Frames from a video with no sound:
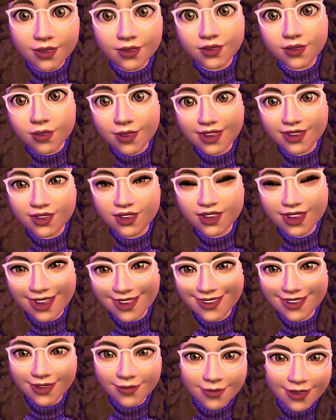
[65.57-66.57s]
Switch,
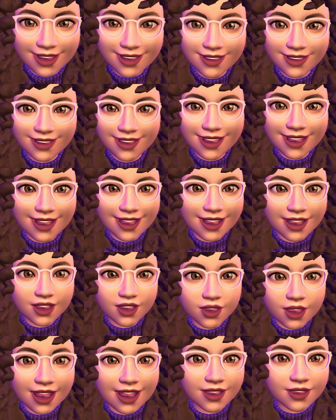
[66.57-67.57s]
and it makes,
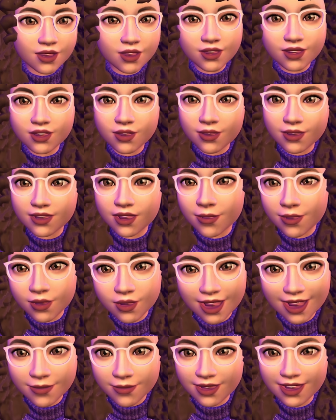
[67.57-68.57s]
like, there's no thumb
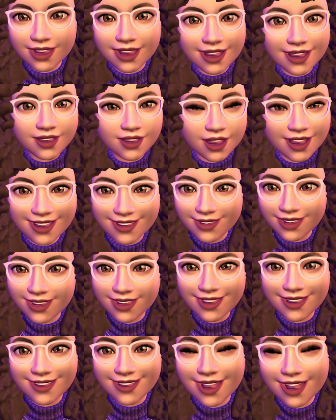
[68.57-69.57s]
cramping or
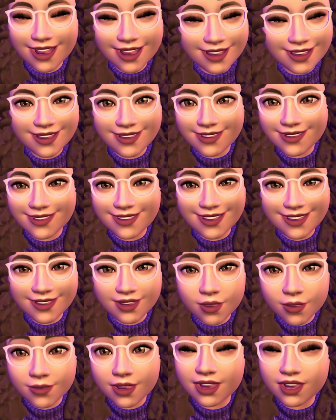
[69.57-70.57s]
anything like that, and it's
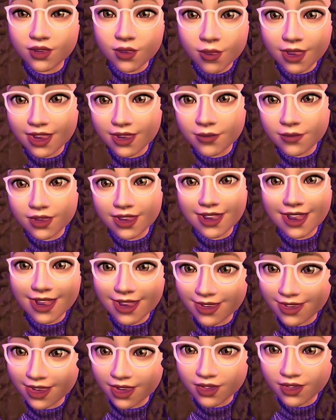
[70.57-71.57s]
the best way to play
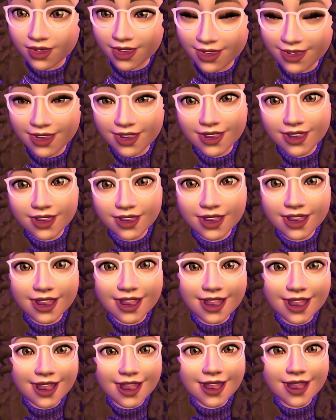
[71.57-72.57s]
handheld, I think.
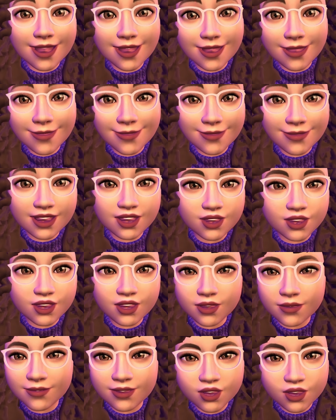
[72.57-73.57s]
It's
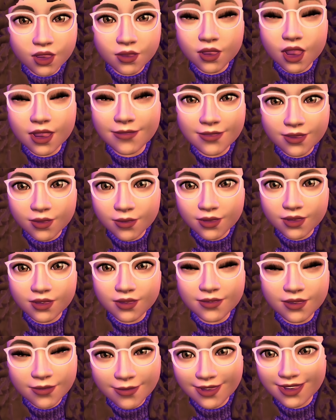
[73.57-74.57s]
just so
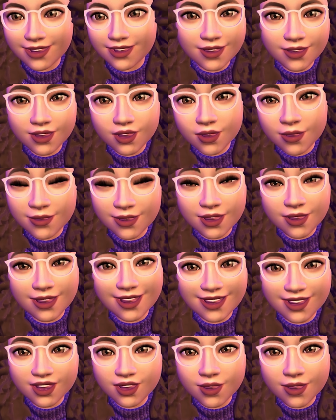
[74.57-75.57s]
comfortable for me. So I hope you
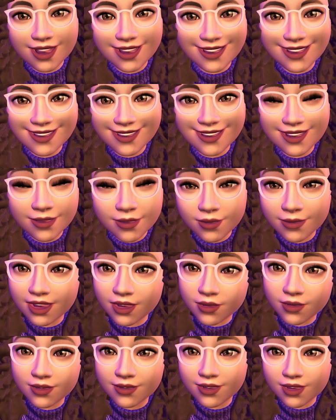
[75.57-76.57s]
enjoy this
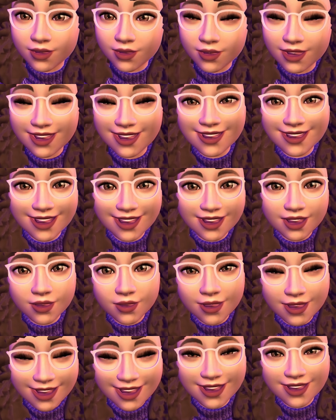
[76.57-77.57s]
mini review, and thank
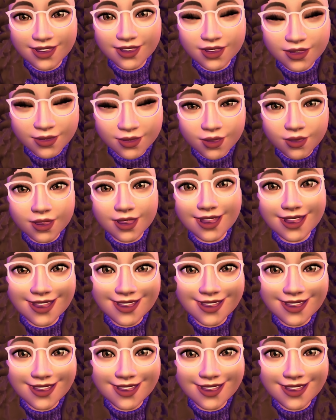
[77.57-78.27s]
you again to